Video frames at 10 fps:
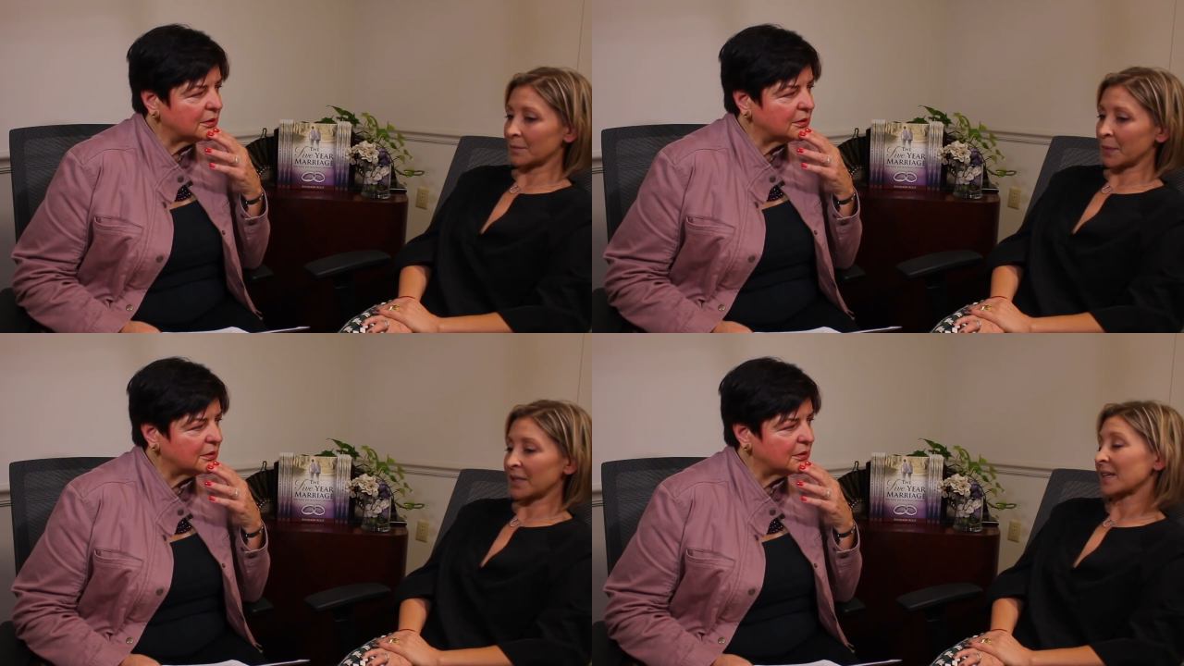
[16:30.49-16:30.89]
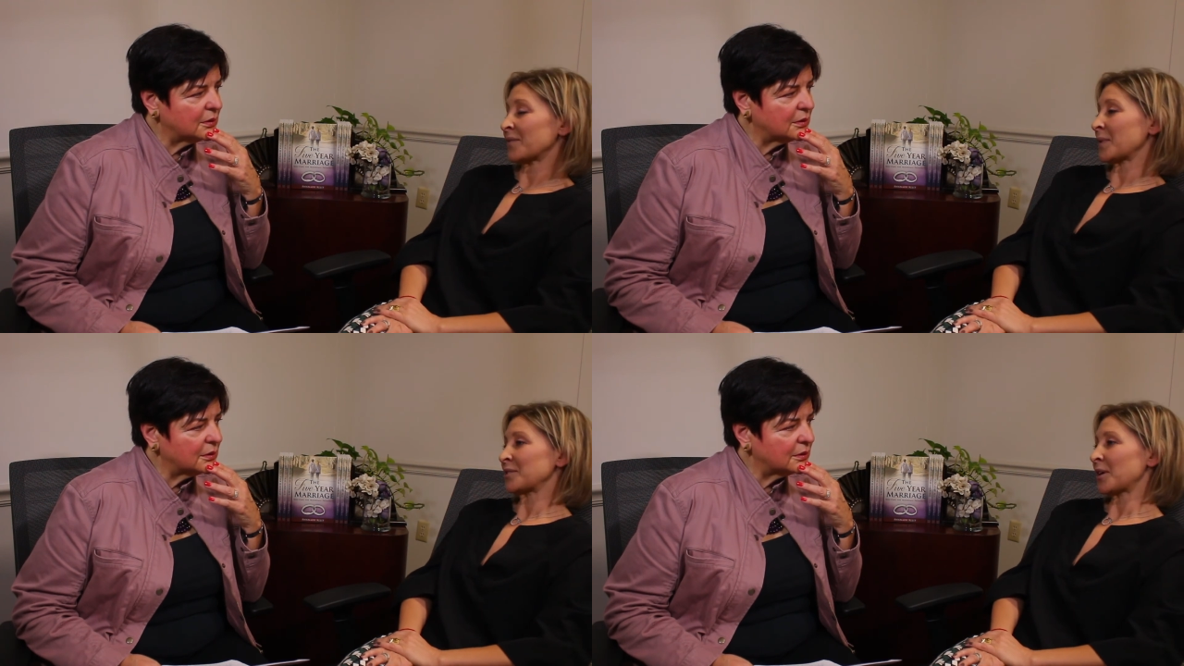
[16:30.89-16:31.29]
Speaker 1: because I
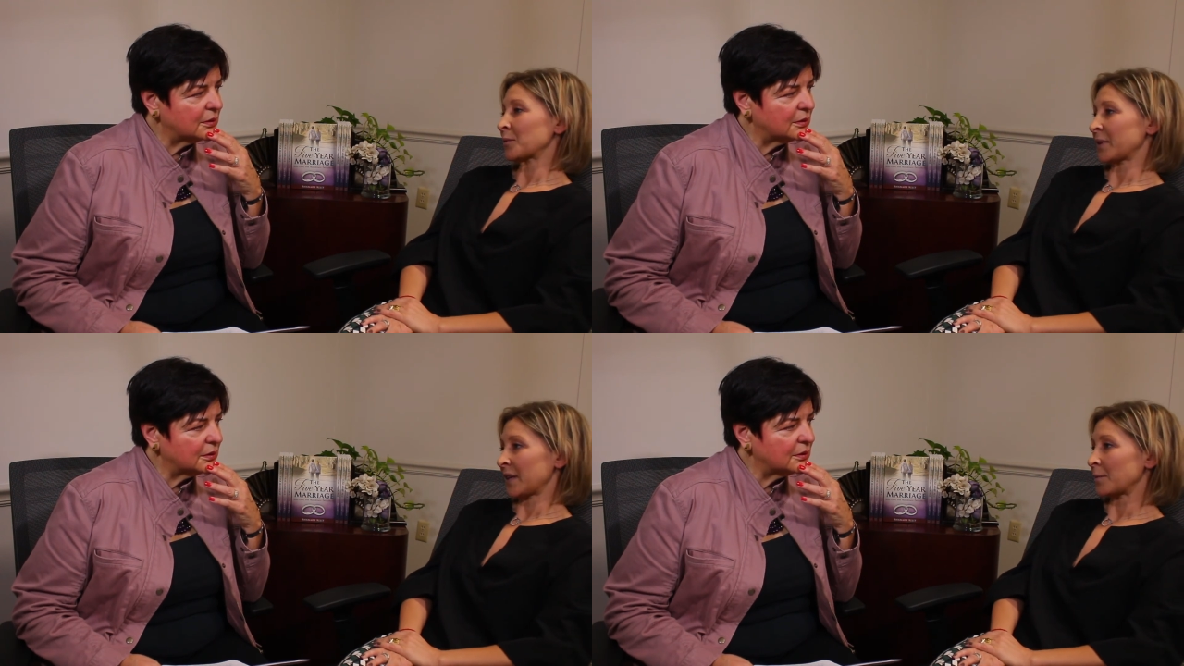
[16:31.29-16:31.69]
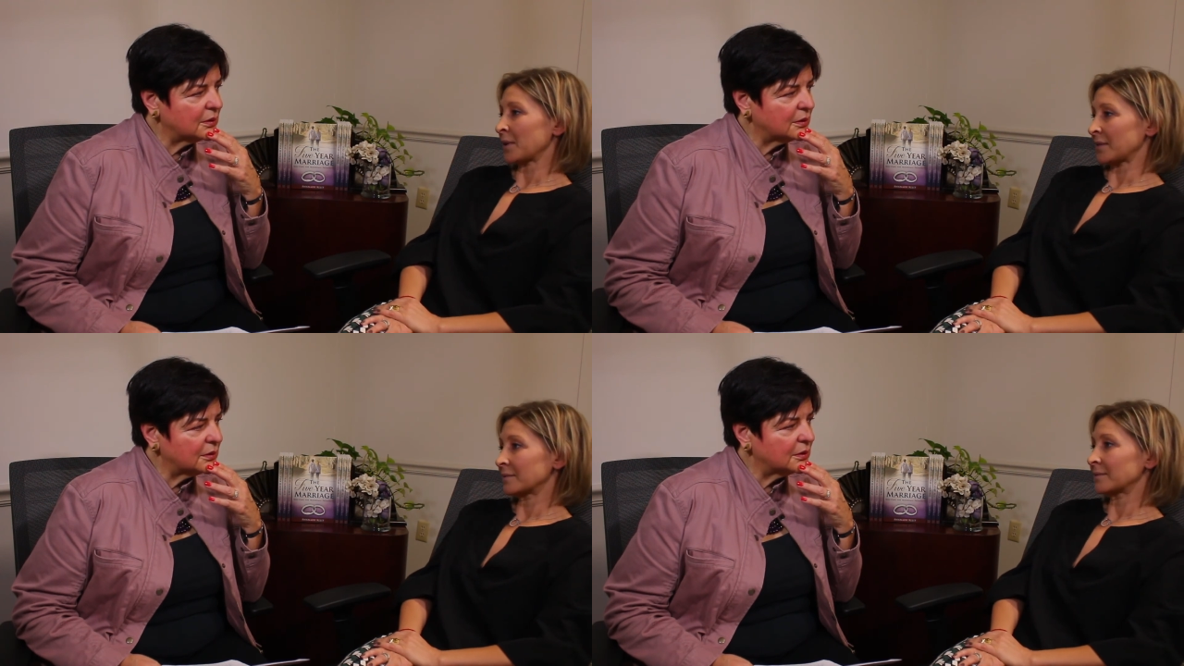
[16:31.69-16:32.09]
have my daughter with that
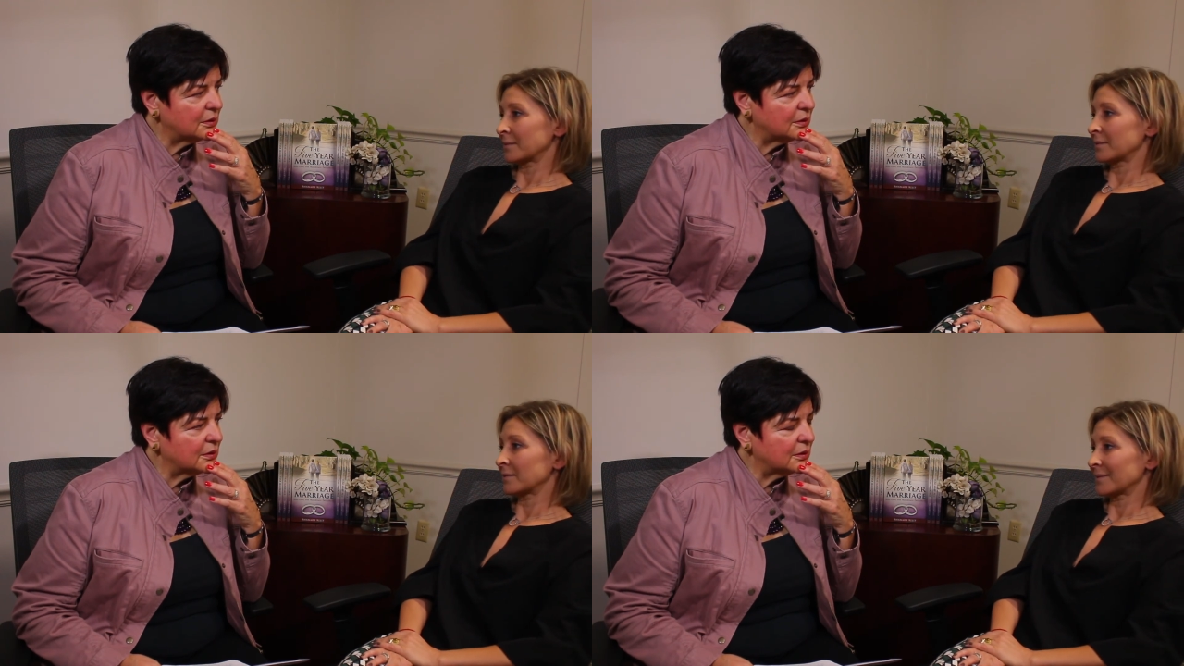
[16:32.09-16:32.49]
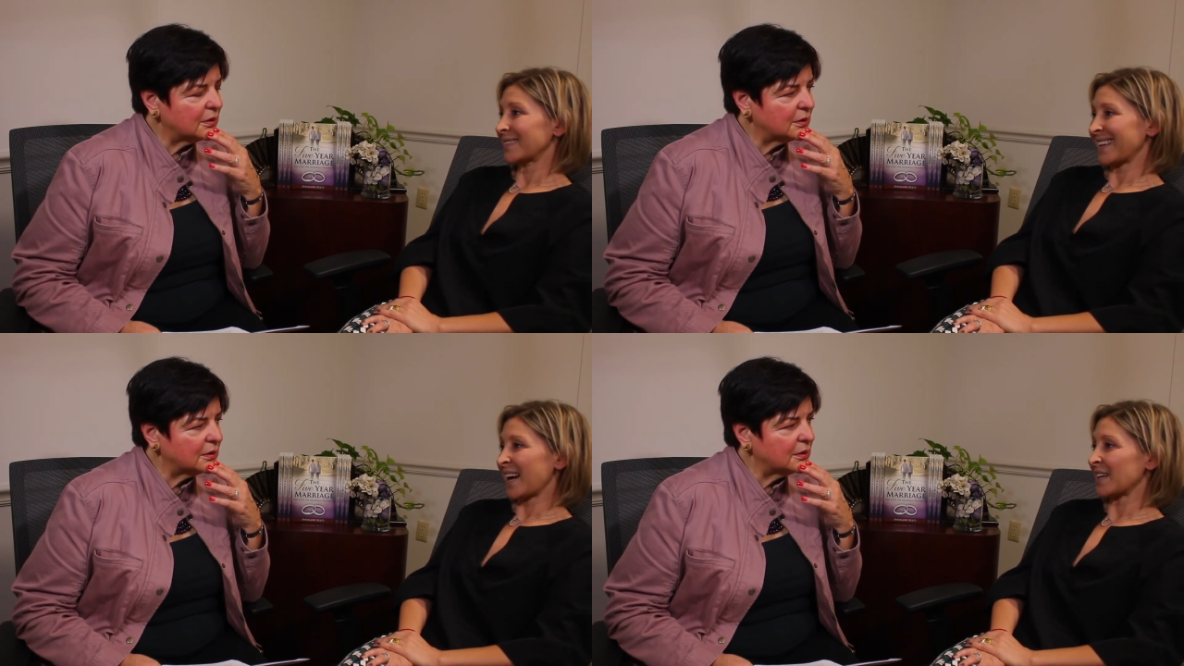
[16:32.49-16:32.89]
one. And